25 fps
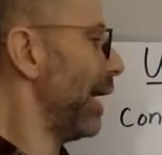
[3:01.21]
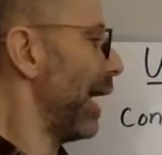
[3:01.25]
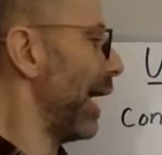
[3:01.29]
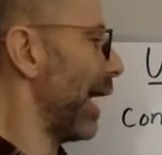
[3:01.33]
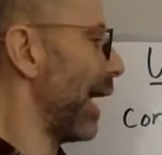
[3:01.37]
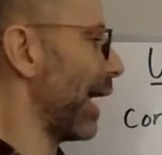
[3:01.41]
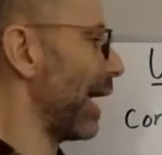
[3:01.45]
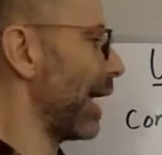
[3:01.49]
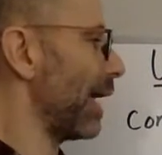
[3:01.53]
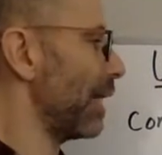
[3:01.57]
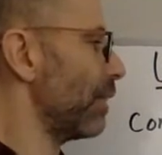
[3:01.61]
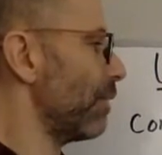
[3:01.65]

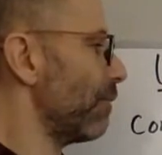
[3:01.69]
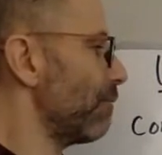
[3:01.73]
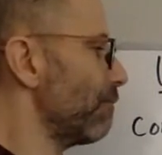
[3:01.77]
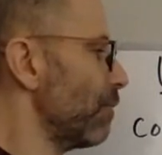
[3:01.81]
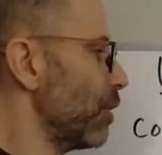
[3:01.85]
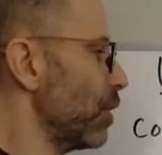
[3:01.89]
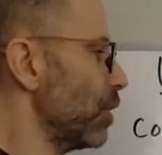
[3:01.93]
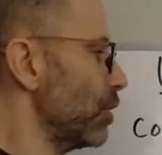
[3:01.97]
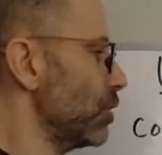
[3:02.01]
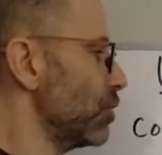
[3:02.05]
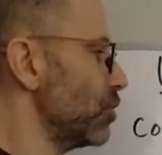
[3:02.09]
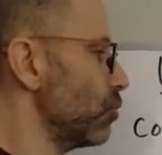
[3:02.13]
And the
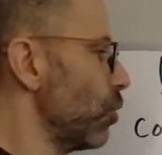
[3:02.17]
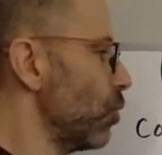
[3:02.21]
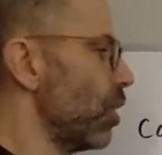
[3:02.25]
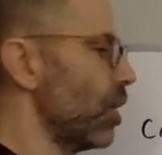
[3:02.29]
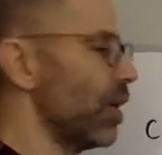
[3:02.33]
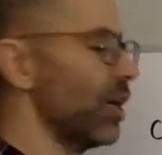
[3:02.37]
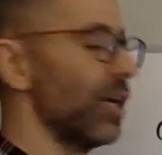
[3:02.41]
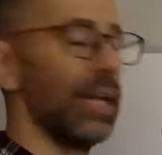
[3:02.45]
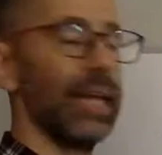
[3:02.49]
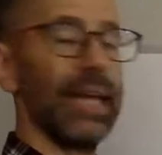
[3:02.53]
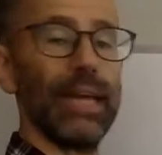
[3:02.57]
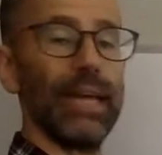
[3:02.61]
first
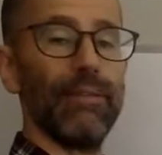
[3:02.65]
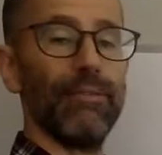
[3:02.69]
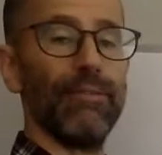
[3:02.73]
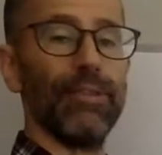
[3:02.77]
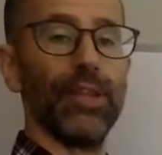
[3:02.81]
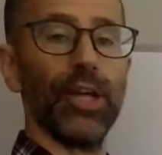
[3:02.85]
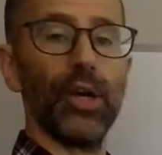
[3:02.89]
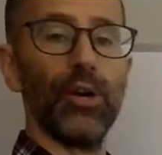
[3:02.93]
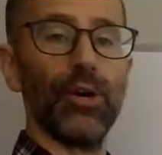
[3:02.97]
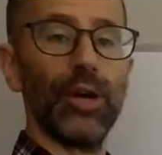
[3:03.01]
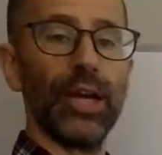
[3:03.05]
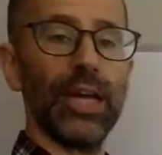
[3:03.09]
one, if
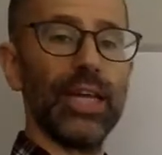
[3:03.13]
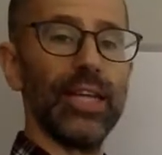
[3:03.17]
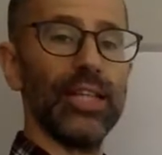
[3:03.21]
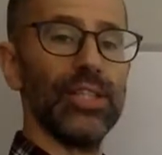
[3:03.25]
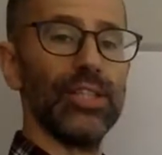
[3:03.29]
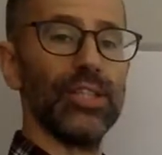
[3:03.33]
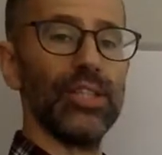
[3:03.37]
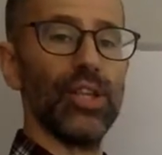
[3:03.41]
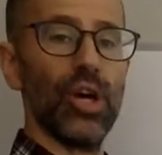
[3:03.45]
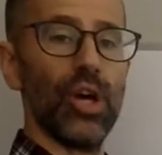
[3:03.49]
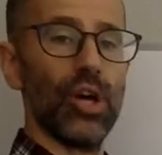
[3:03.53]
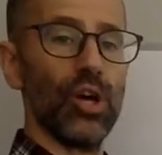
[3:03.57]
there
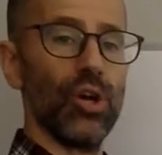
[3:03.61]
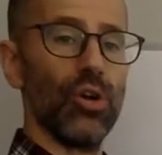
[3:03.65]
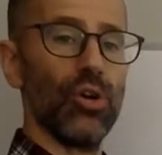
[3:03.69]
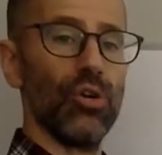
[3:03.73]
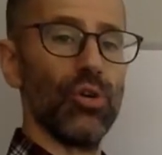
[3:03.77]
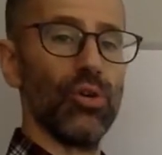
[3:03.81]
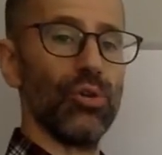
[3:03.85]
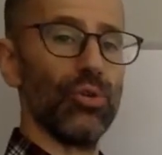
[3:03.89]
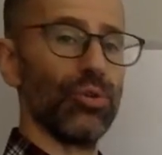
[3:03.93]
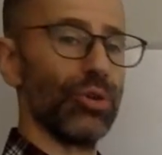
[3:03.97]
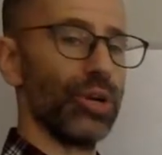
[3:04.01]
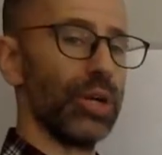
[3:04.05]
is
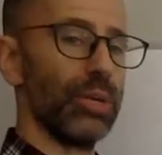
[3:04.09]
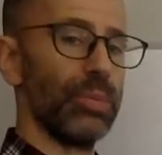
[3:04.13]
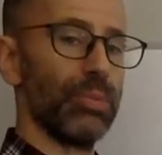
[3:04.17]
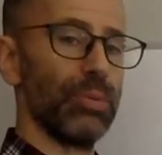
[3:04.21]
no Greek